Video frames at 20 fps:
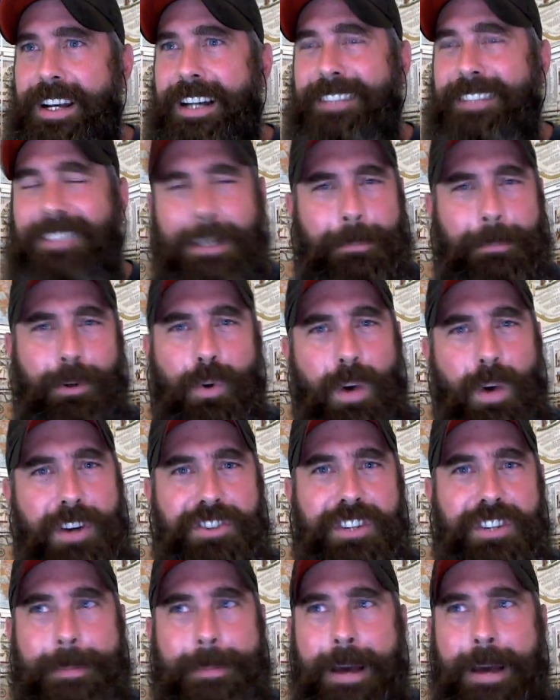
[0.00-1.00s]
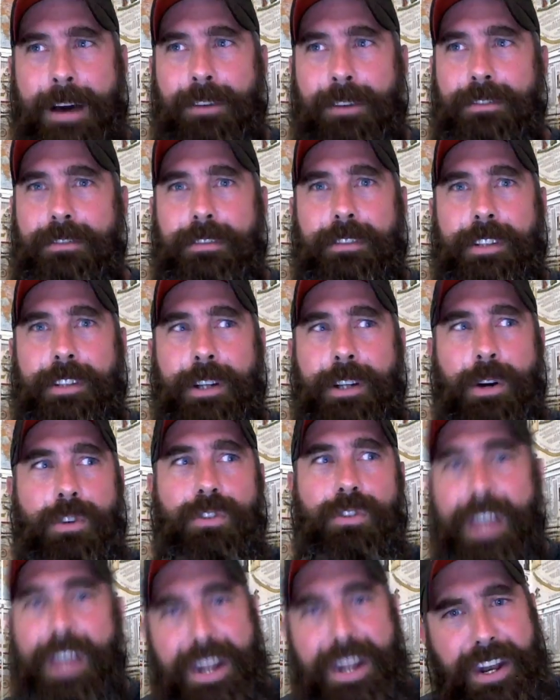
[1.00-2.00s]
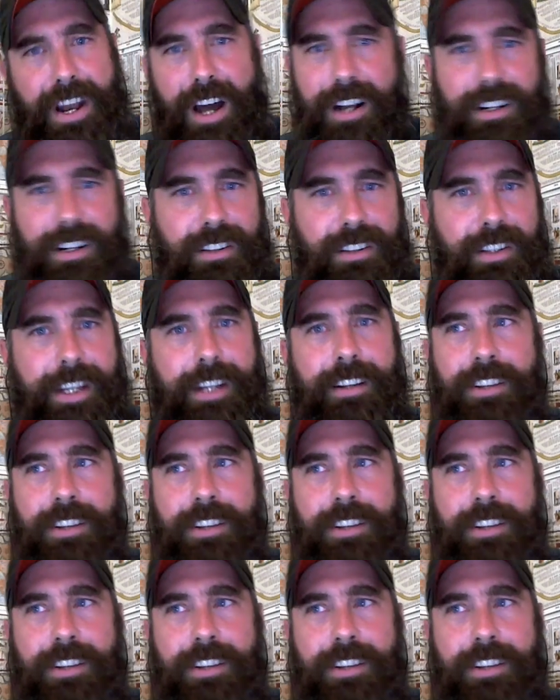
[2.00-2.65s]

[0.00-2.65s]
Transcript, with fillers: a simple question about you know, clean and unclean.